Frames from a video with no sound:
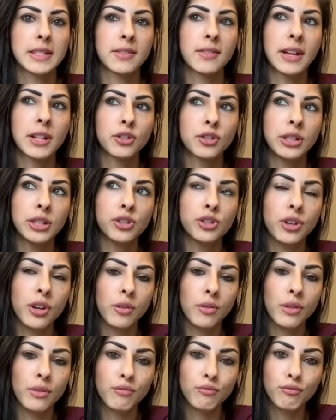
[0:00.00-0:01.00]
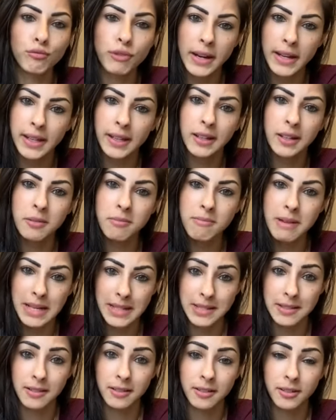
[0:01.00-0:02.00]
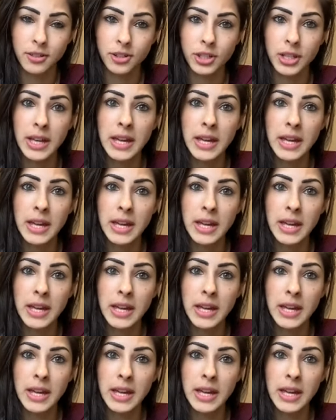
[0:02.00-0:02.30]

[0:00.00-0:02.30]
have actually shown that regular massage